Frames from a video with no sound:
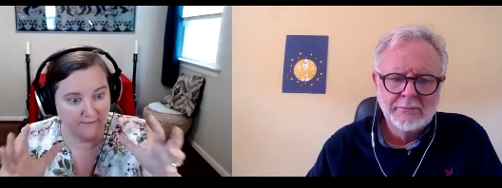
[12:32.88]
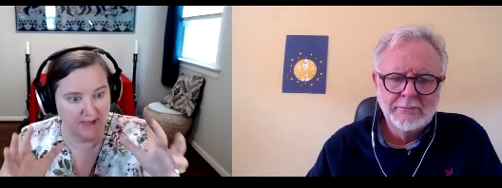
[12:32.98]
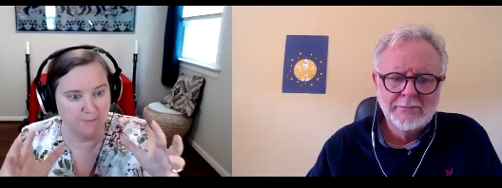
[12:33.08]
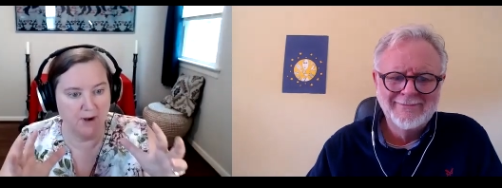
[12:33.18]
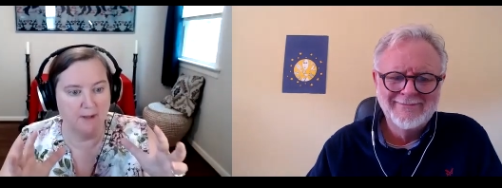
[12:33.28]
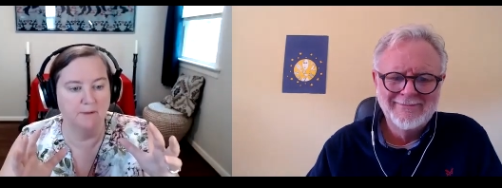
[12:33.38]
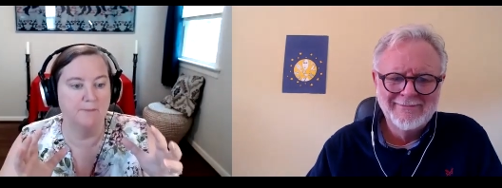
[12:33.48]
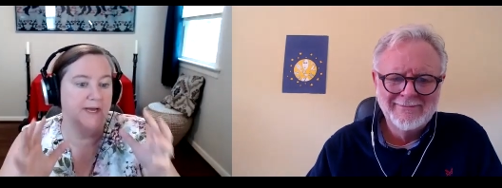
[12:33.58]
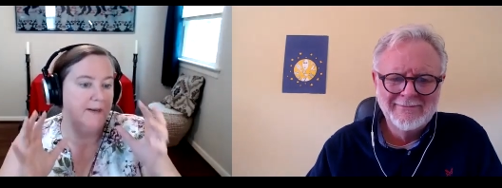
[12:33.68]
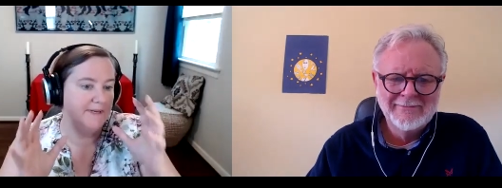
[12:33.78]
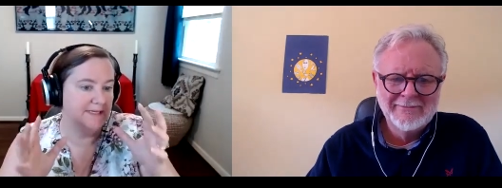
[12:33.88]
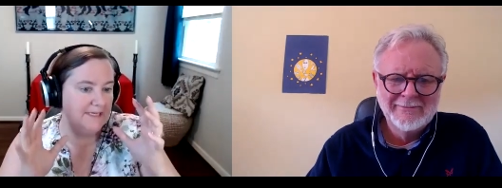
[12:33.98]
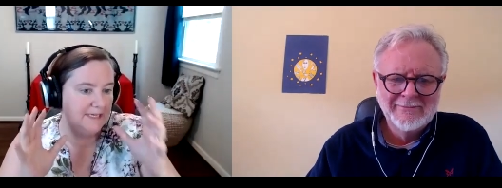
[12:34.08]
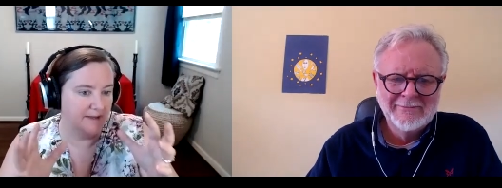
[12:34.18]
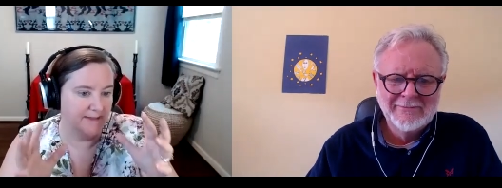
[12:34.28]
Speaker 1: that problem but up
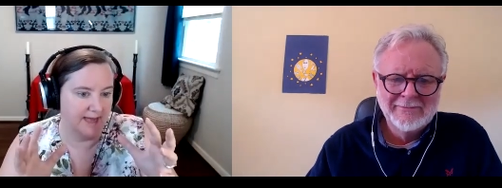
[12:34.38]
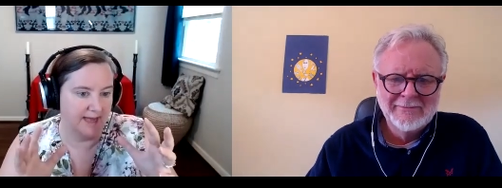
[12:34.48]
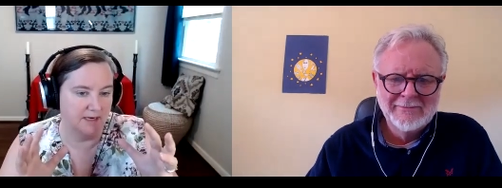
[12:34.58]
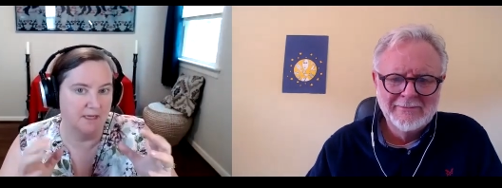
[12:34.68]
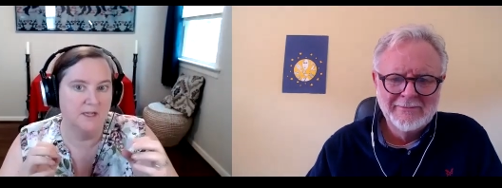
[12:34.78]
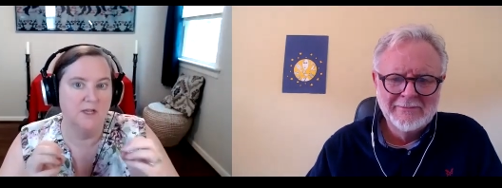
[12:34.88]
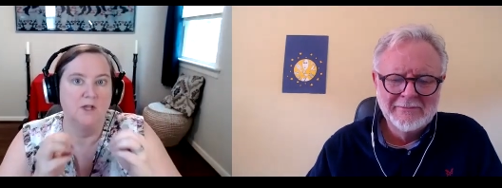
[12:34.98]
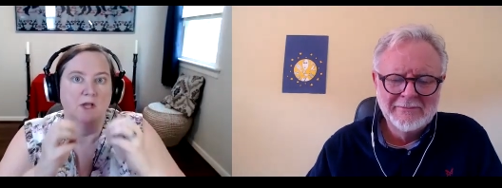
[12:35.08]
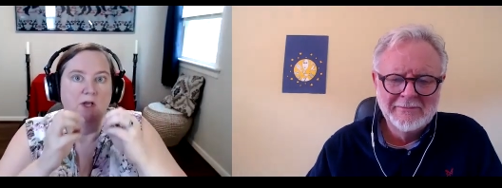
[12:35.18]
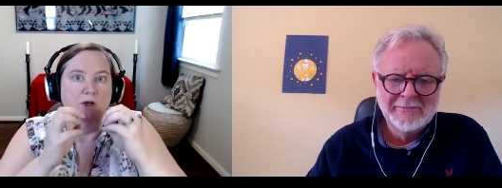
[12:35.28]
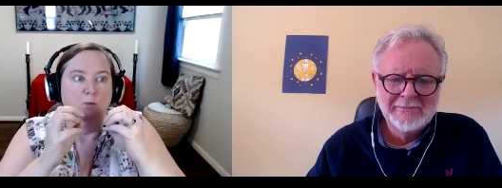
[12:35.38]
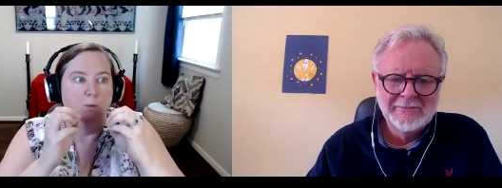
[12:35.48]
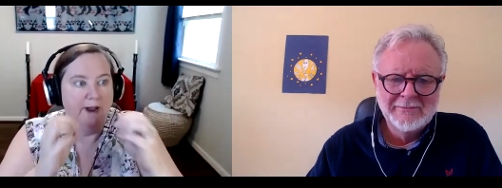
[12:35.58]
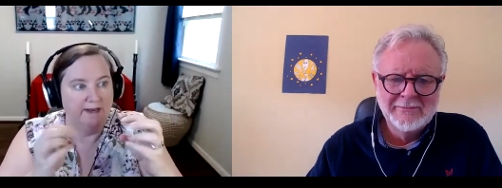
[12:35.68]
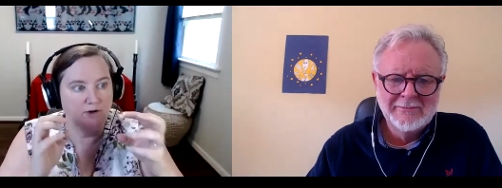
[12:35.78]
until then
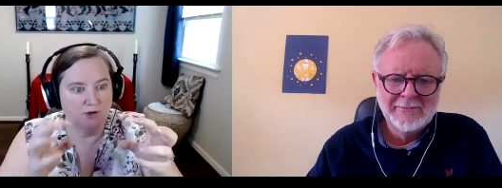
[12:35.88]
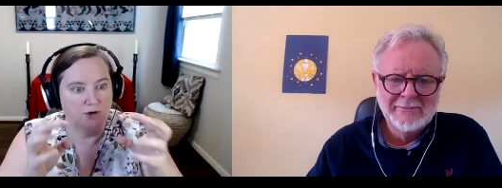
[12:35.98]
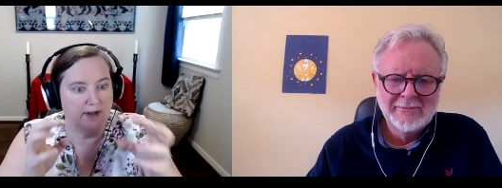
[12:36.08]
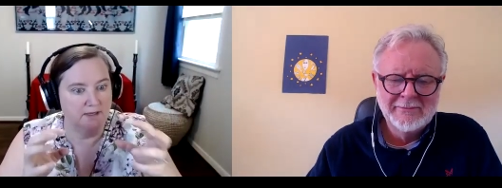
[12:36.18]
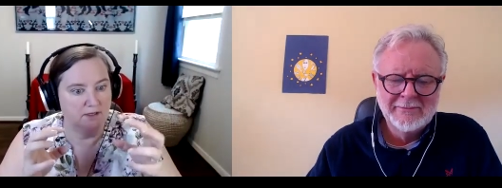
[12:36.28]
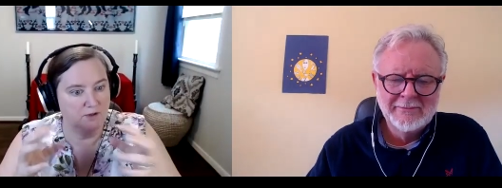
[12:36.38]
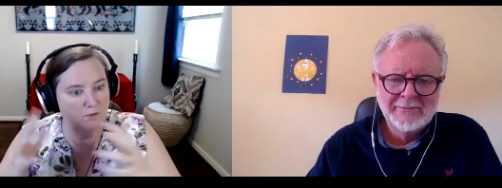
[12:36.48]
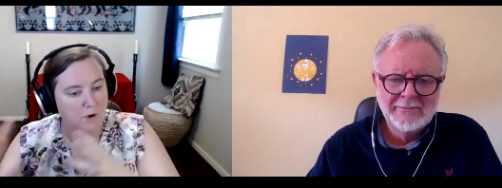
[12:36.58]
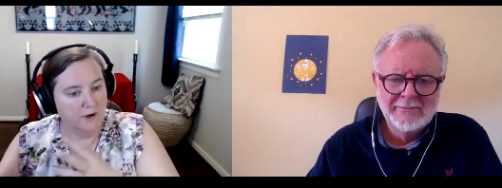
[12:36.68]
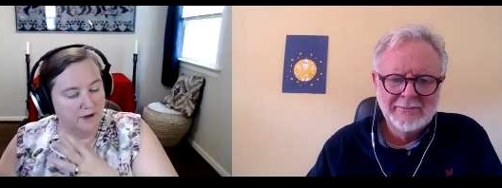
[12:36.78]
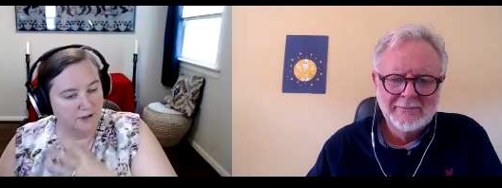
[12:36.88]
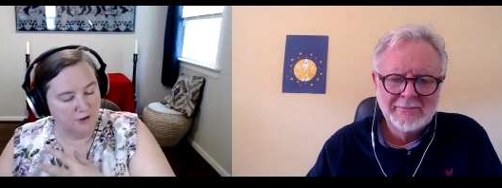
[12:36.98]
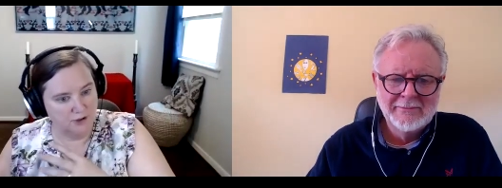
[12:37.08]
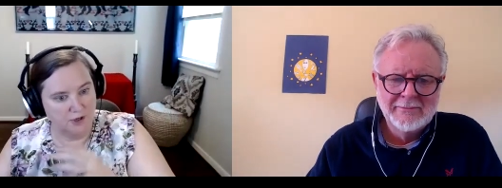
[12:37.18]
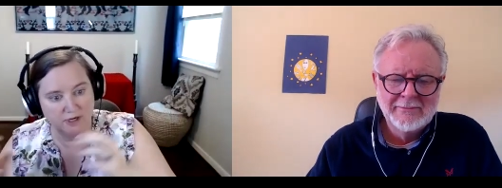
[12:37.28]
when you're trying to do work on your
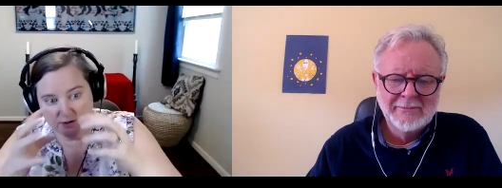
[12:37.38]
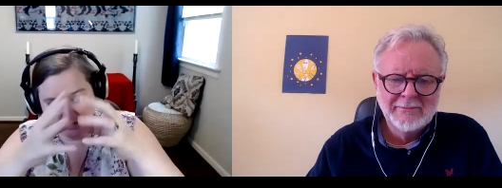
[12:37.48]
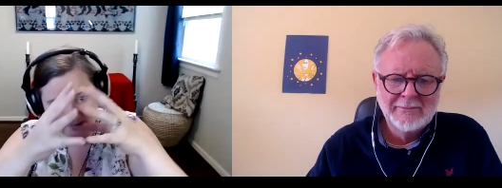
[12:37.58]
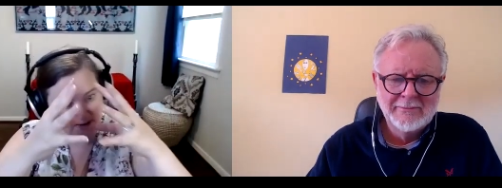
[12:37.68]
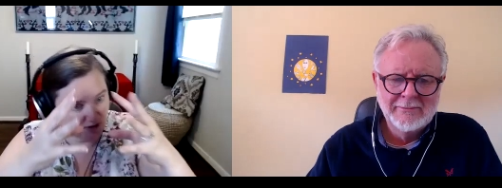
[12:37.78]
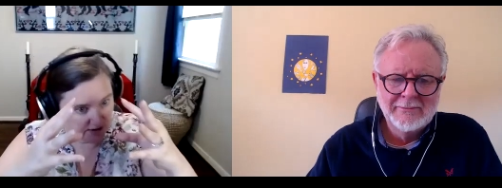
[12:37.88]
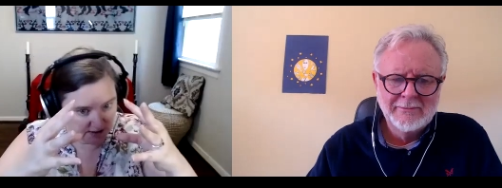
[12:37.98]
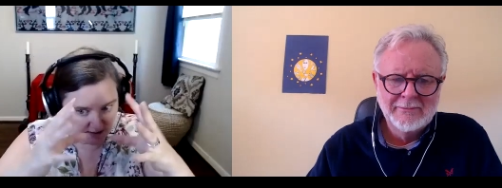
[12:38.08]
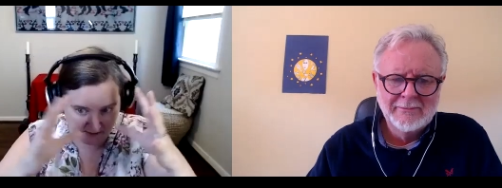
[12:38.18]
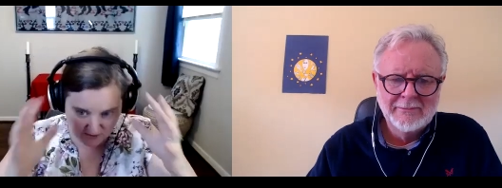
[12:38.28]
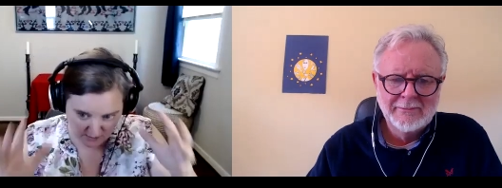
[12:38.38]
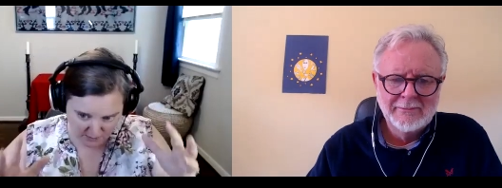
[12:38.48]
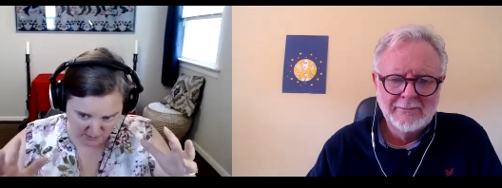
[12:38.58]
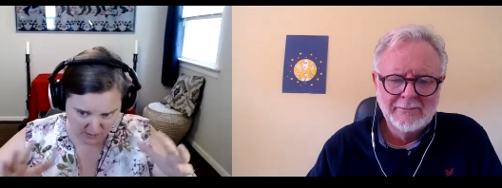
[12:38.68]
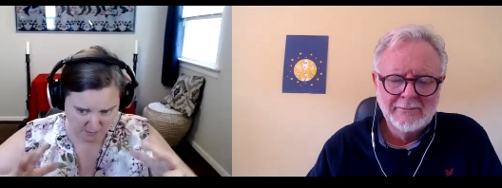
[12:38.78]
triggers it just
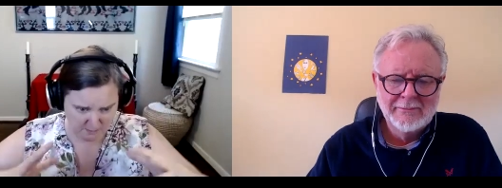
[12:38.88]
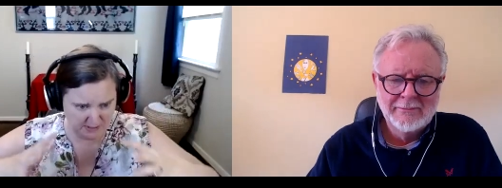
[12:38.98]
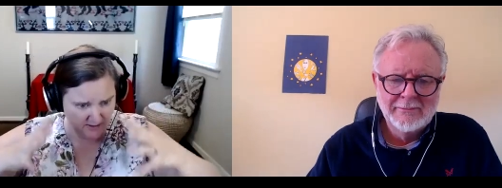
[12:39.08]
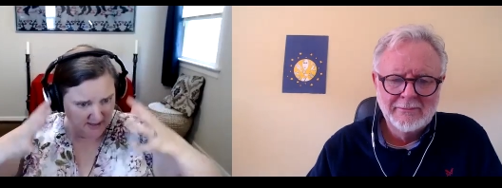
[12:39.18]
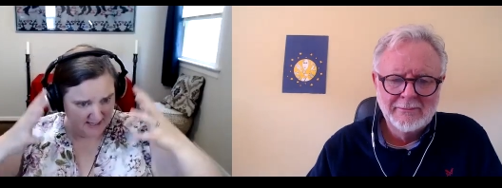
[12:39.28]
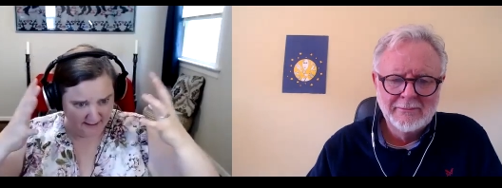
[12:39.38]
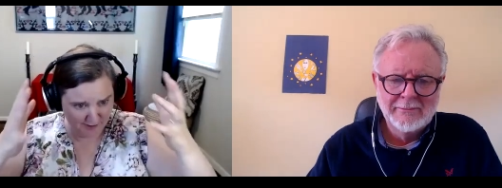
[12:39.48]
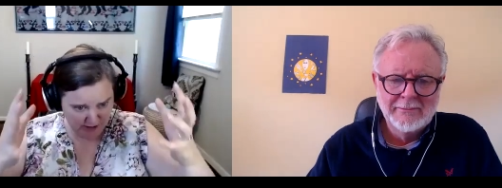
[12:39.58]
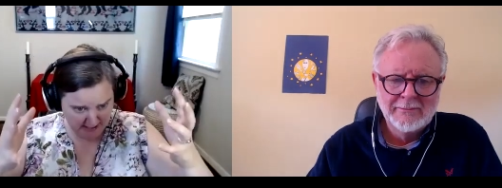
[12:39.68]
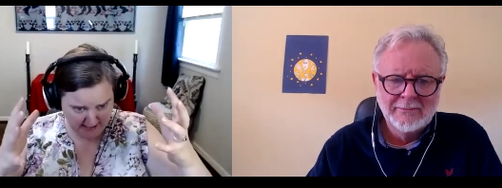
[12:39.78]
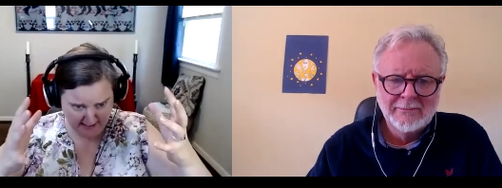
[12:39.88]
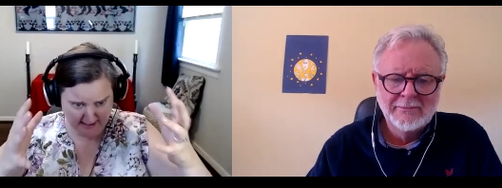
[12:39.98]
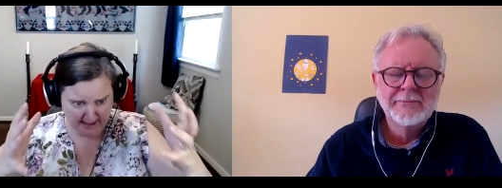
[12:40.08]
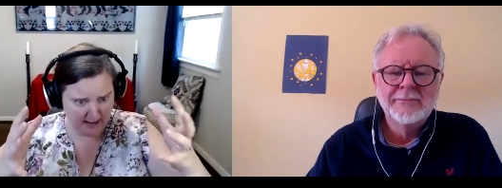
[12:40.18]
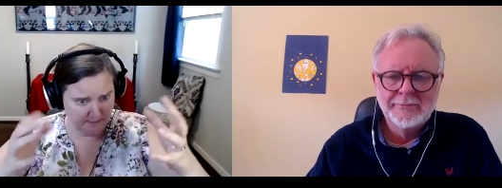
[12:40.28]
you you build the energy
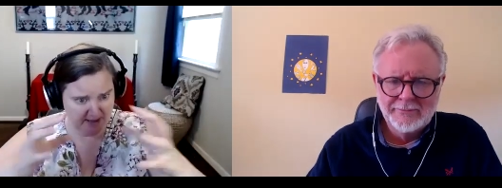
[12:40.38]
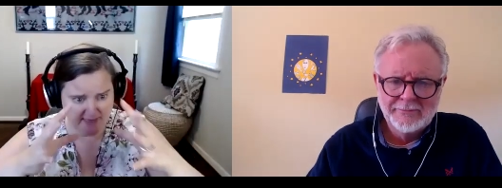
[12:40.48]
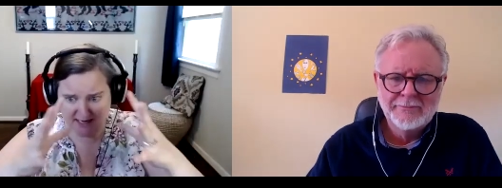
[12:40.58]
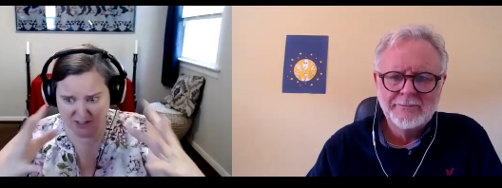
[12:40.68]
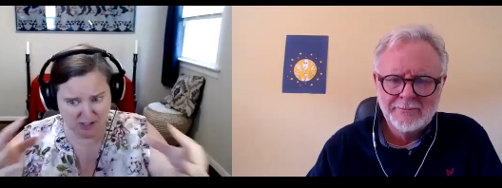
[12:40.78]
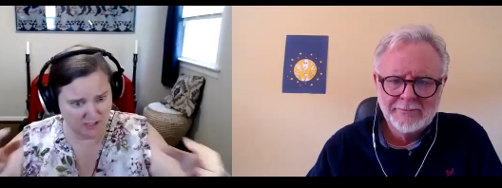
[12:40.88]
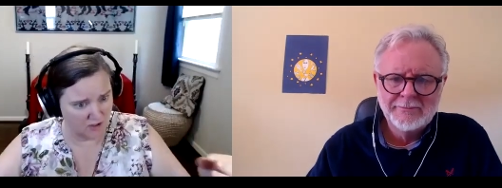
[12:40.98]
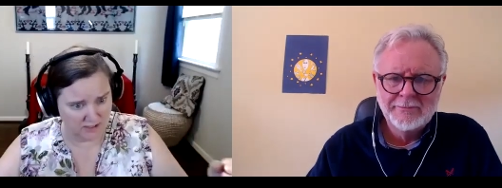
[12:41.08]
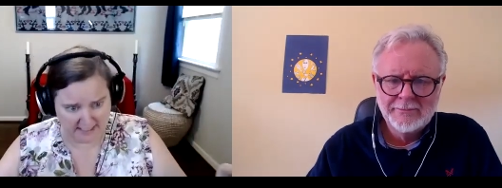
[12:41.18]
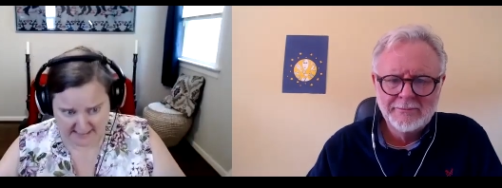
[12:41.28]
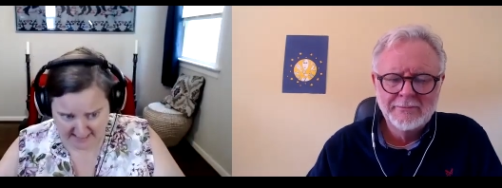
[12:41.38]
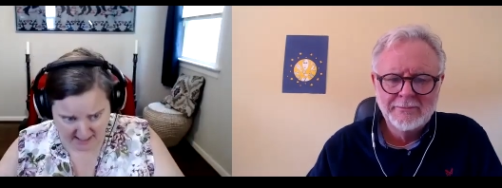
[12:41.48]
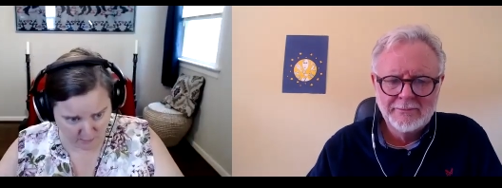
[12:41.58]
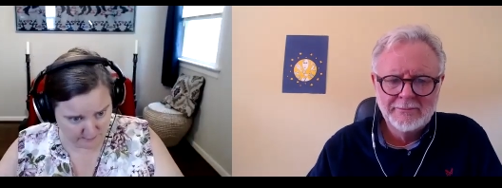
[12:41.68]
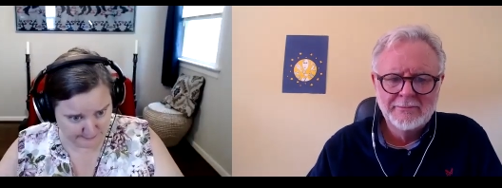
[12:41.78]
up and then it just all leaks out.